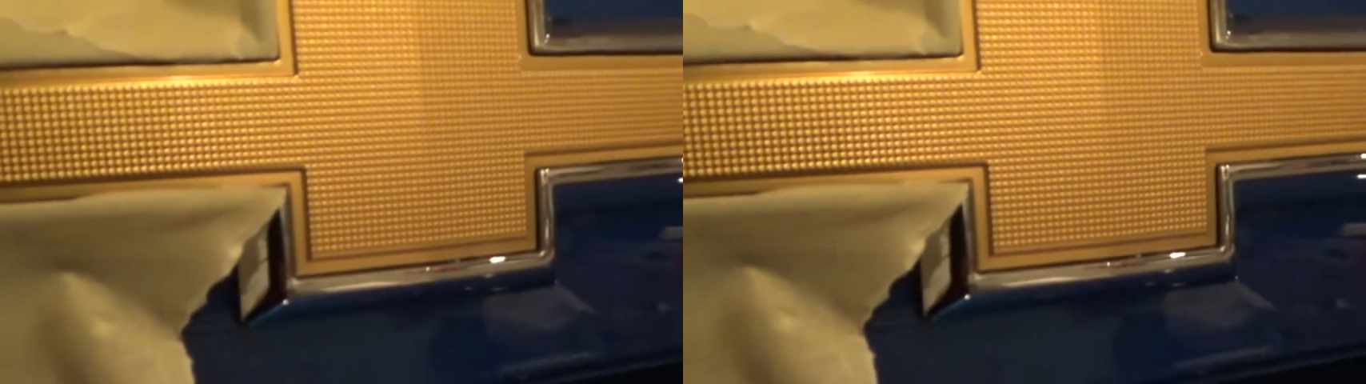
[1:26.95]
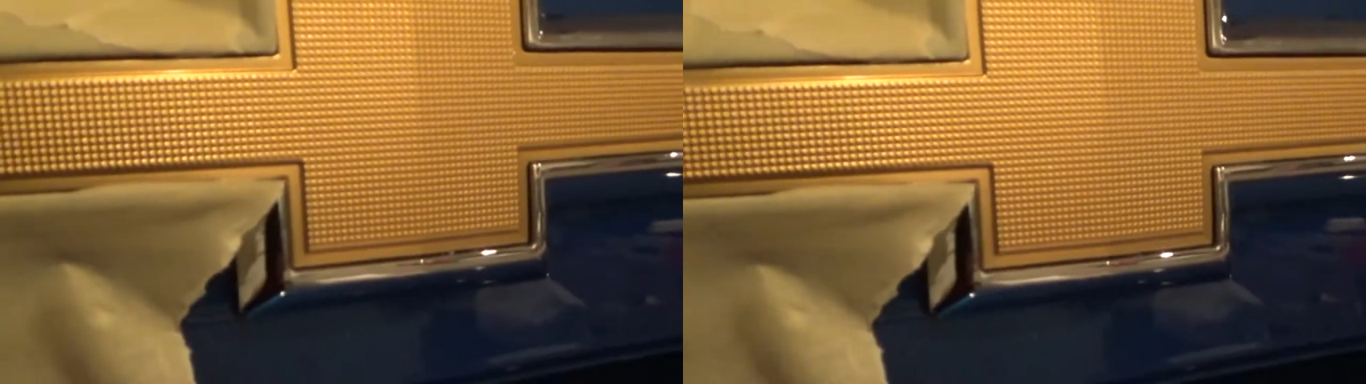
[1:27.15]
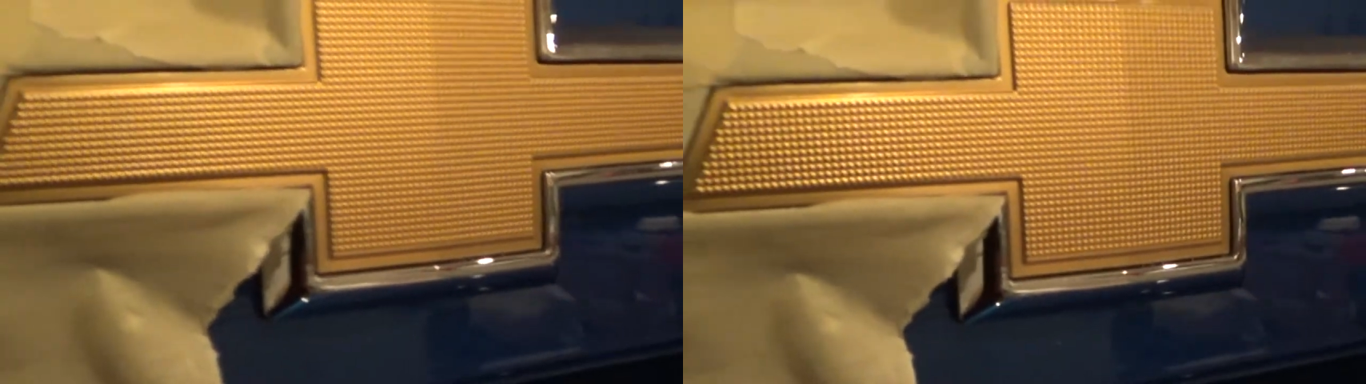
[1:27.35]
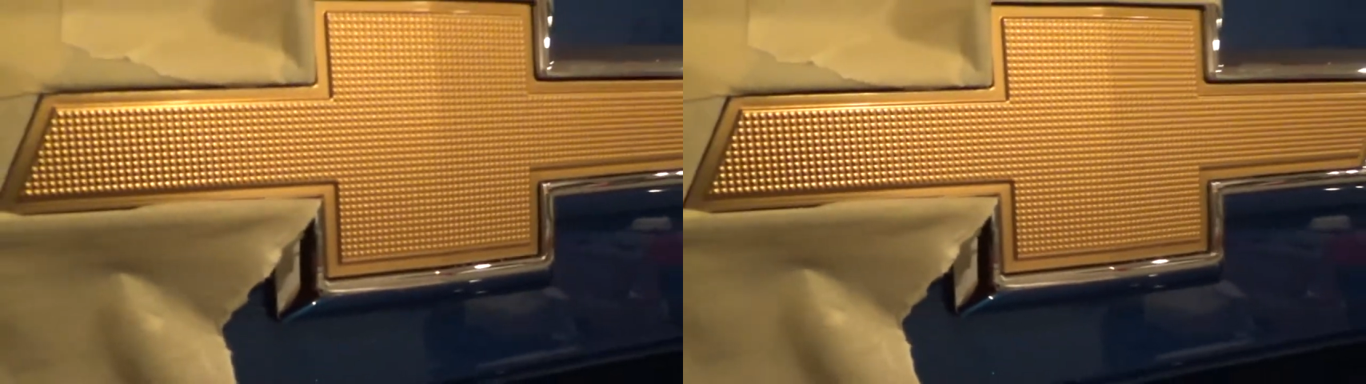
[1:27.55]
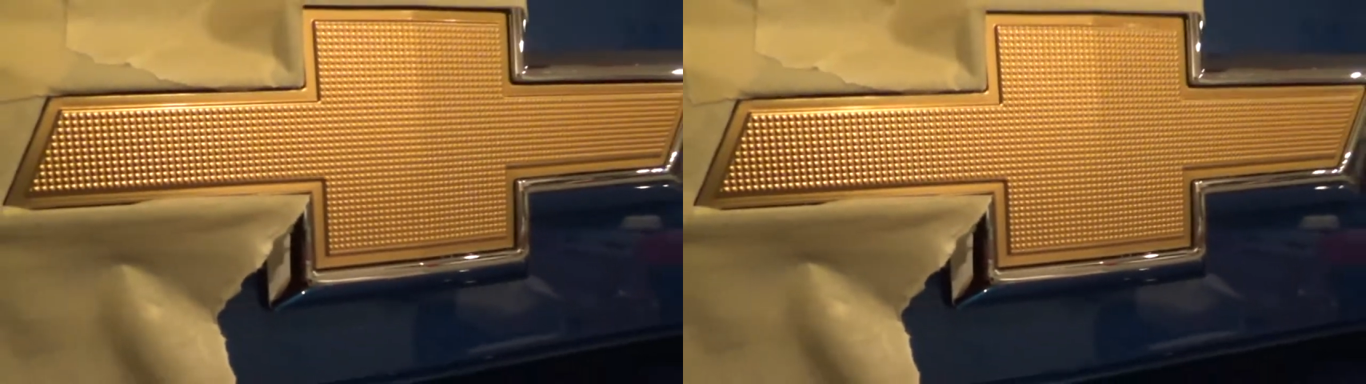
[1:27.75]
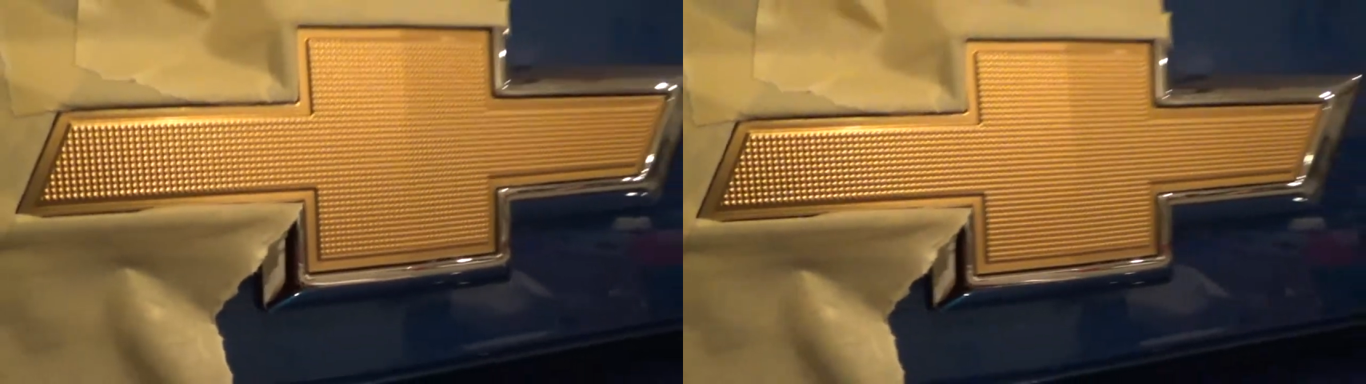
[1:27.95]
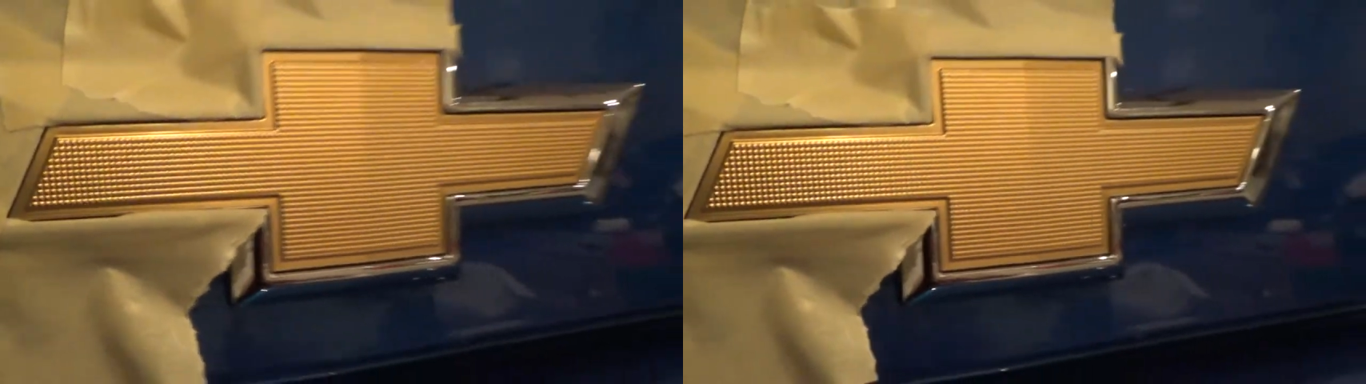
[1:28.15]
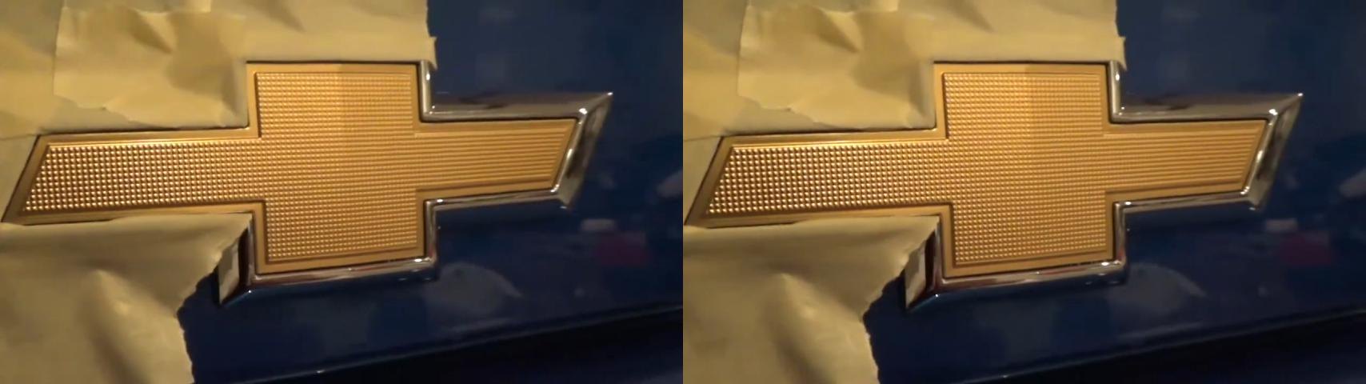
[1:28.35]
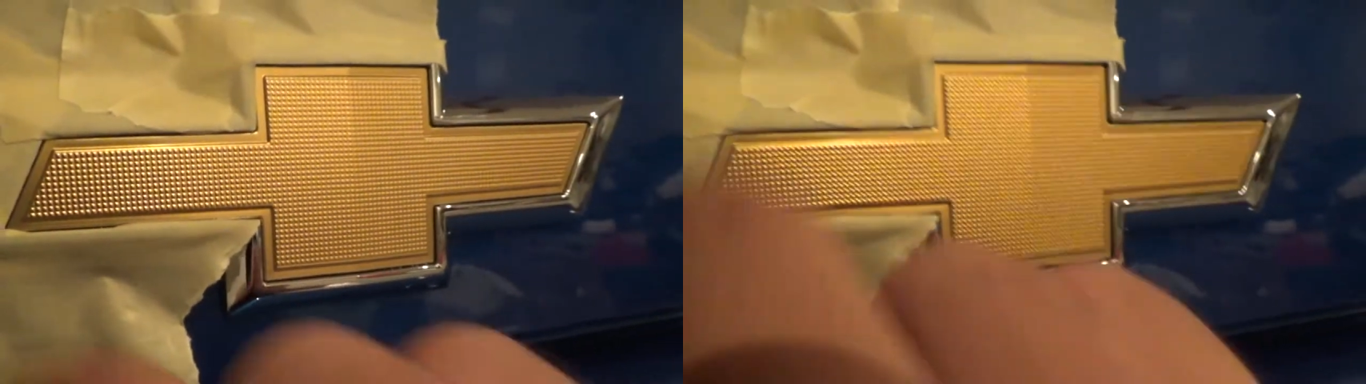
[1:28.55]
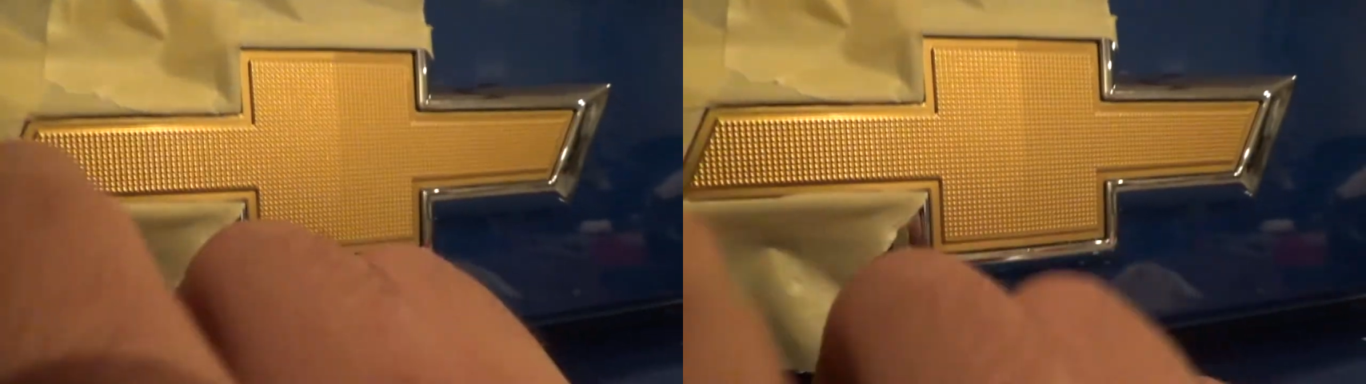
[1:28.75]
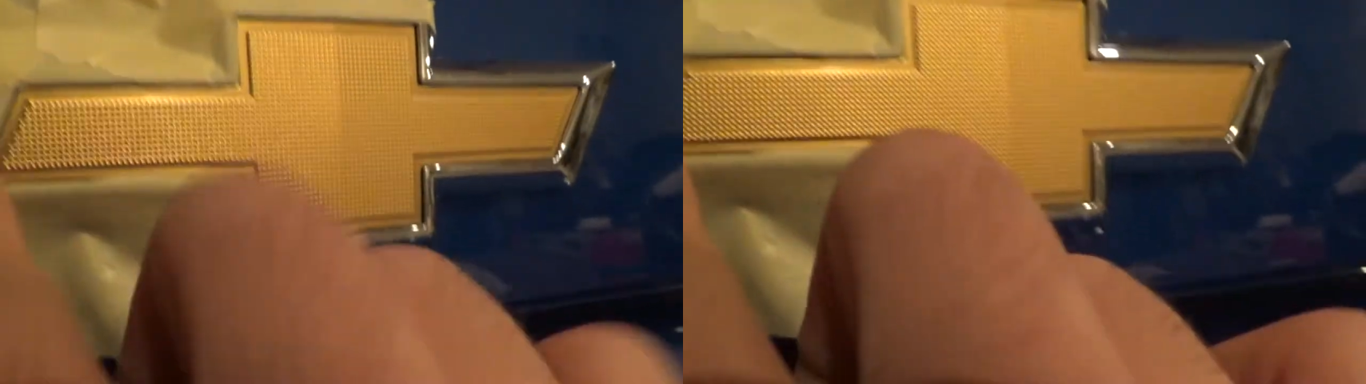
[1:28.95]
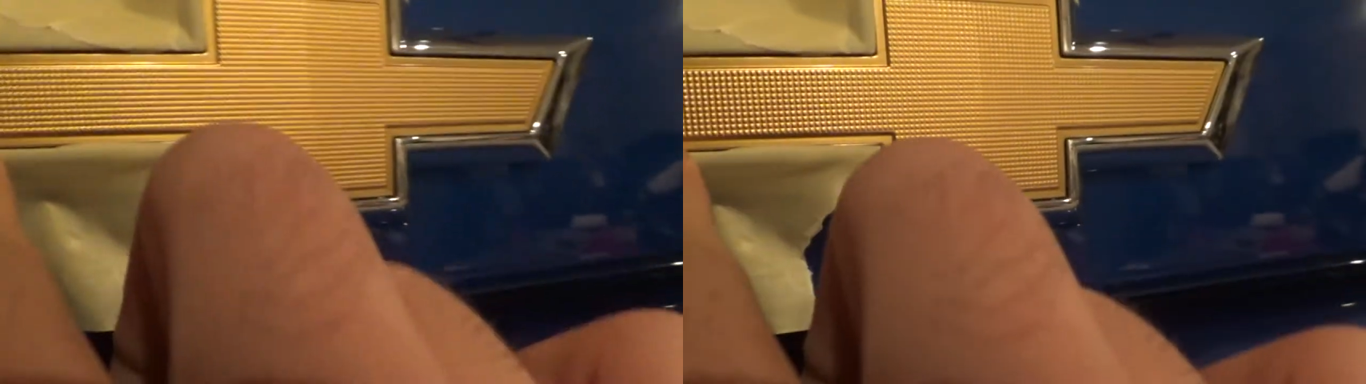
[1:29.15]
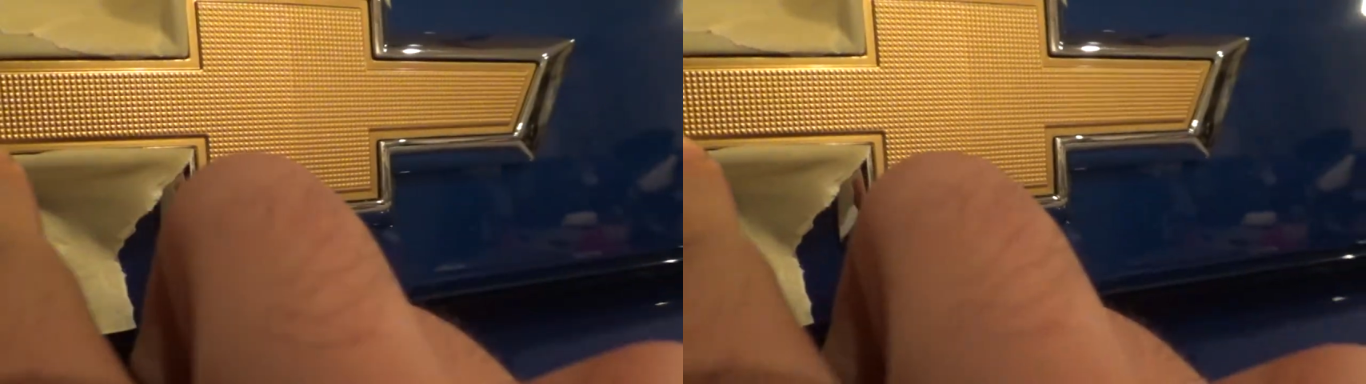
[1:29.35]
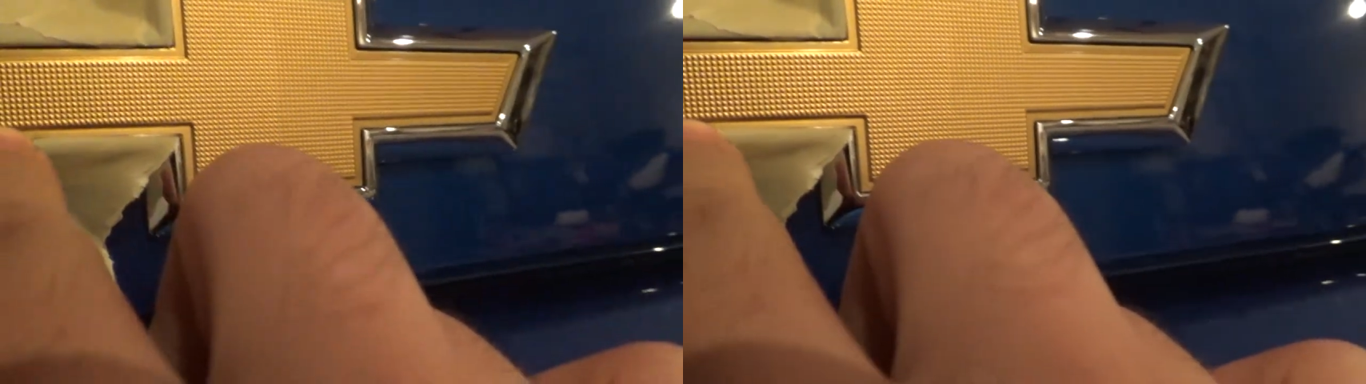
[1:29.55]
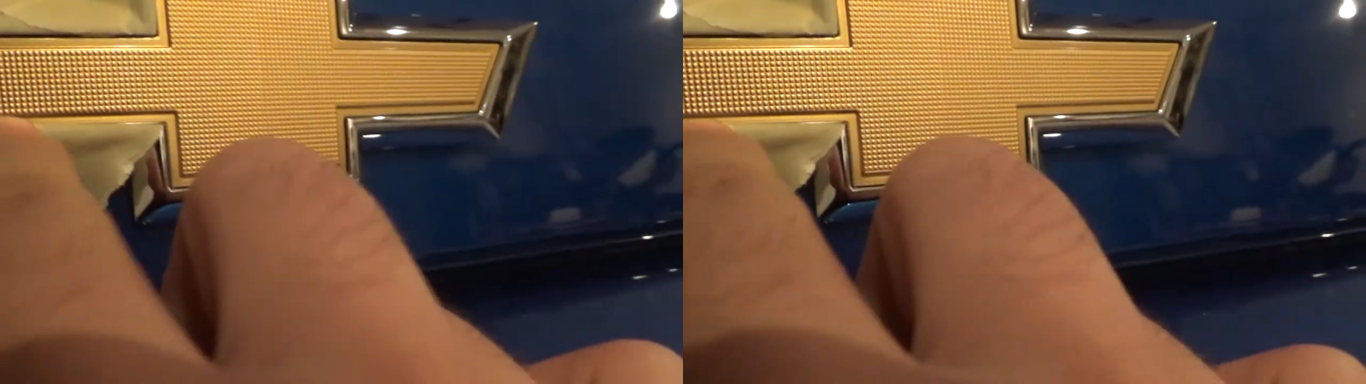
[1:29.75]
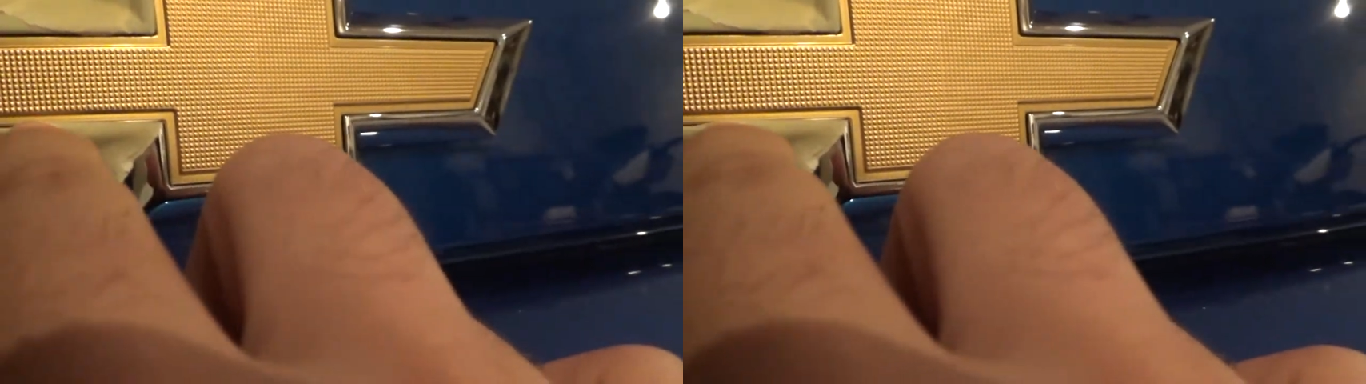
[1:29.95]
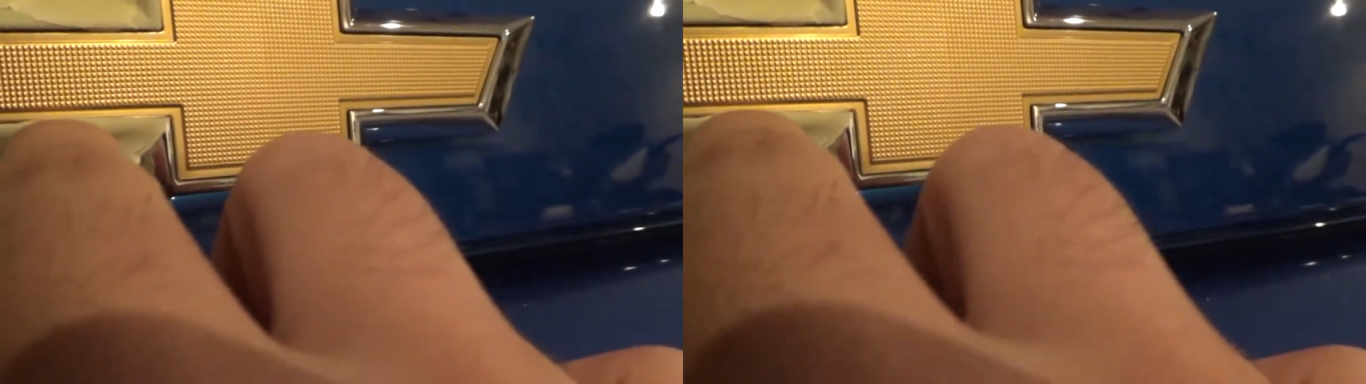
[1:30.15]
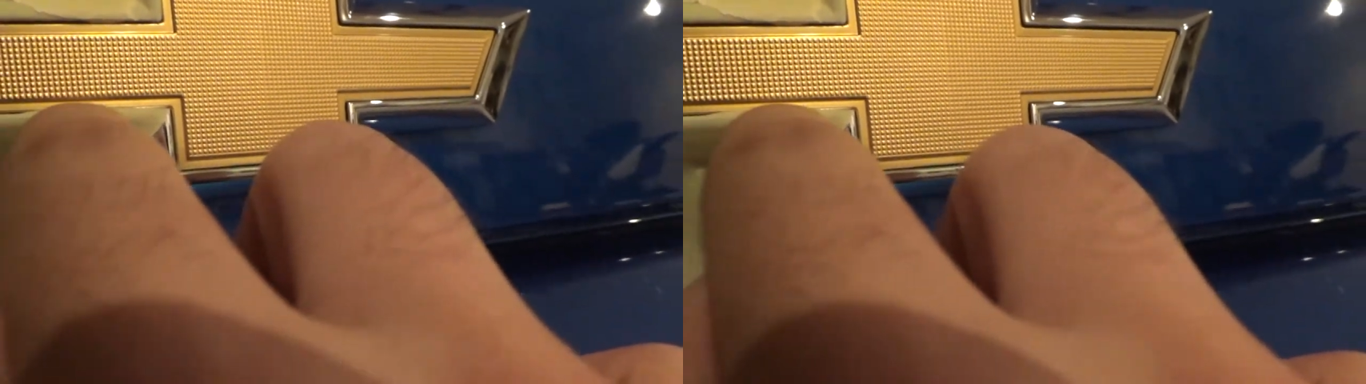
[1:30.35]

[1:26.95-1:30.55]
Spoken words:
(no speaker visible)